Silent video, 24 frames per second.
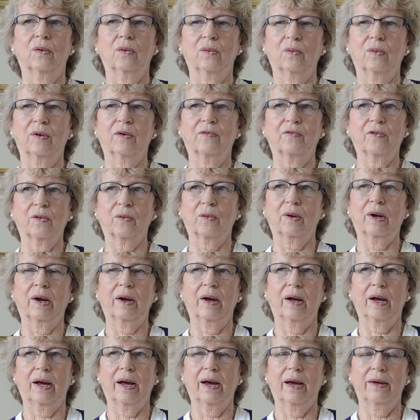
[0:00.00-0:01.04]
Well,
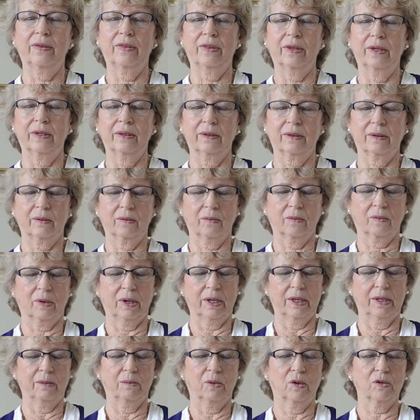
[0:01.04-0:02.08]
I think one
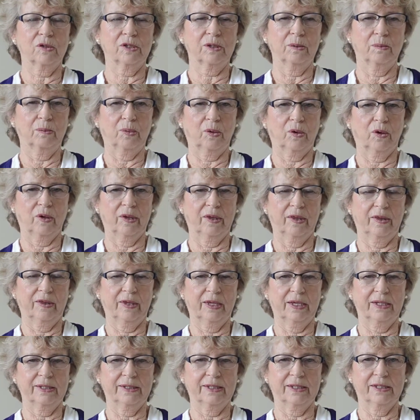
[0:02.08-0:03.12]
of the most important
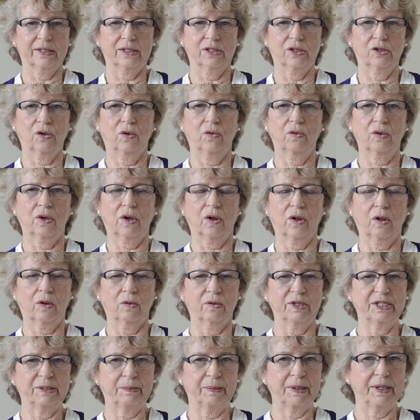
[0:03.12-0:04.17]
things is don't
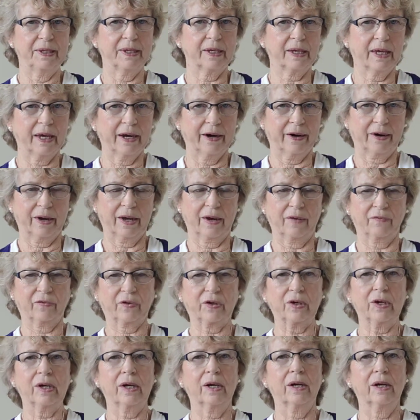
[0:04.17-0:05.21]
always be the caregiver.